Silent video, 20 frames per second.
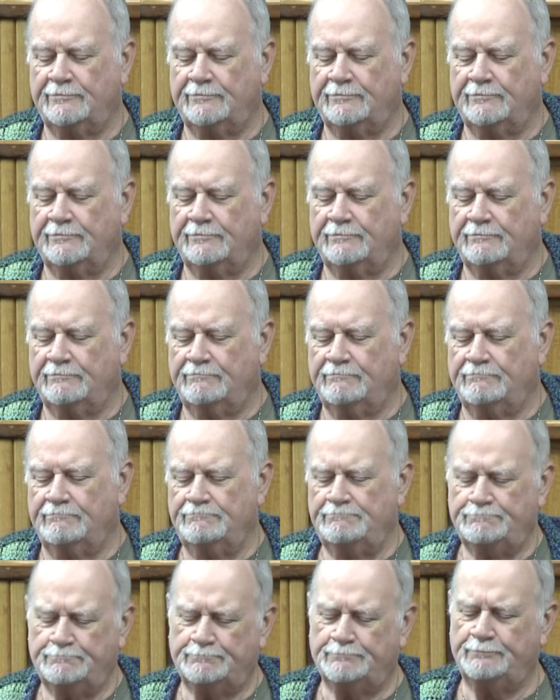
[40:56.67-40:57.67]
through the
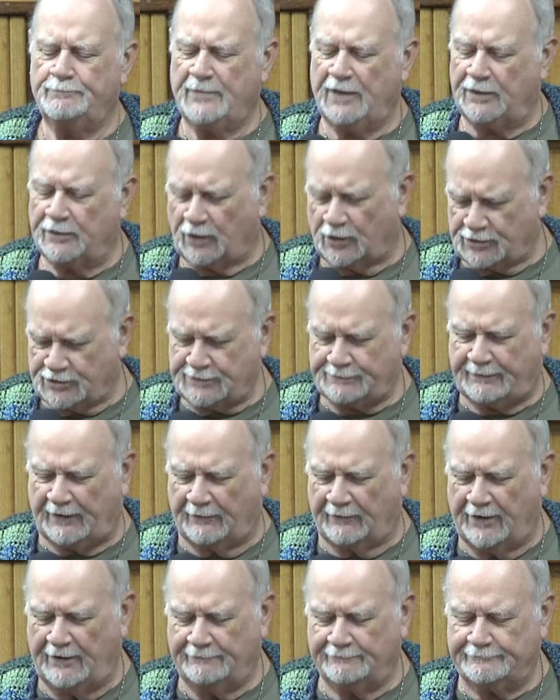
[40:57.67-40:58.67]
still small
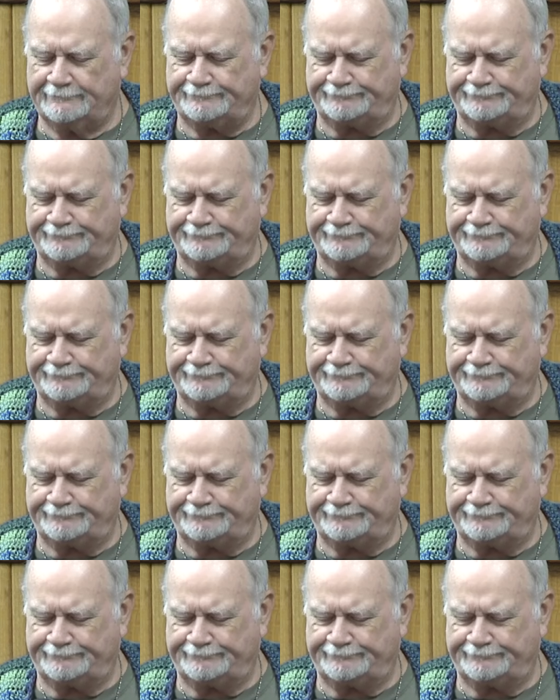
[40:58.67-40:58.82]
voice